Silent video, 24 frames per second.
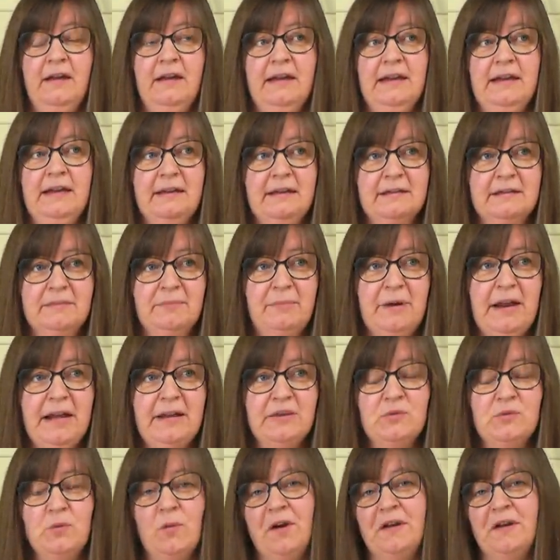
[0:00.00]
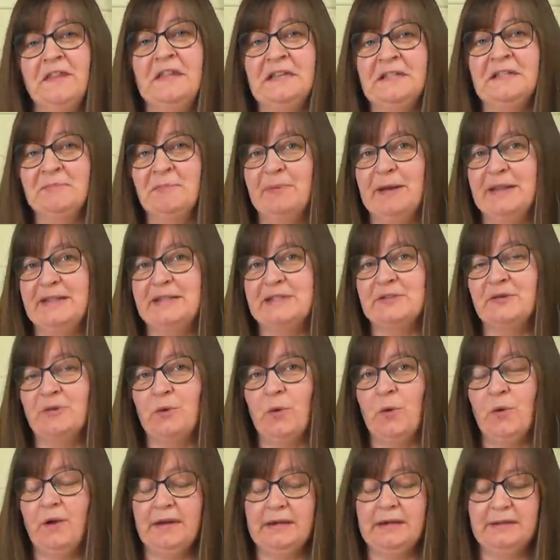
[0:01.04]
it explains why these pens are
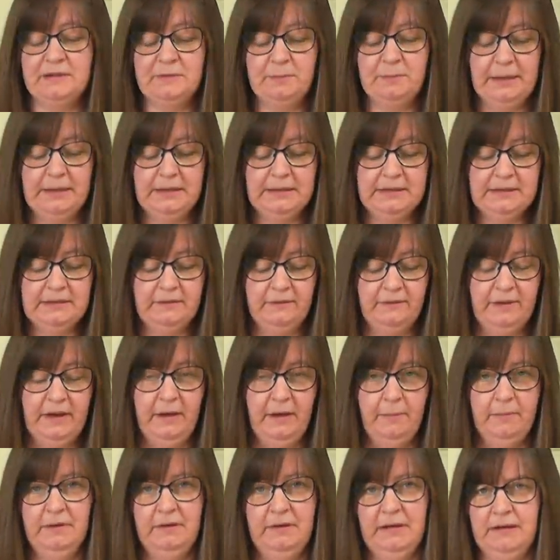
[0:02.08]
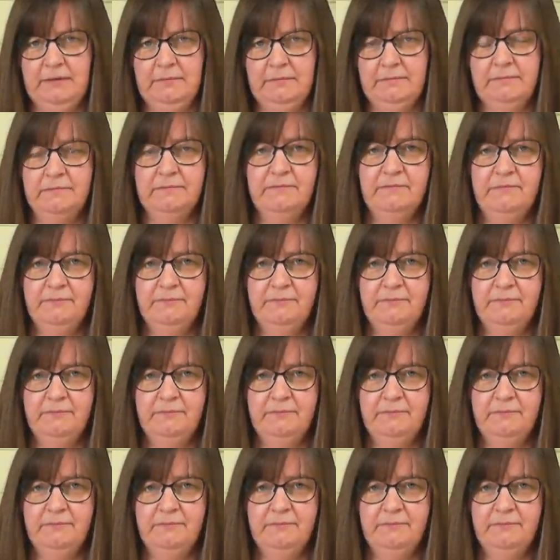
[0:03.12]
quite expensive in